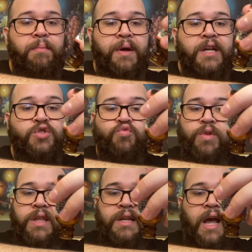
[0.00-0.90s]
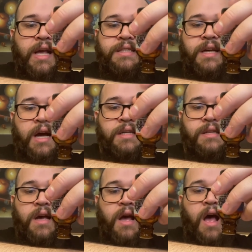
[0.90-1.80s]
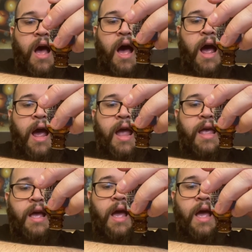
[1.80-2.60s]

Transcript: But it's really nice, guys. I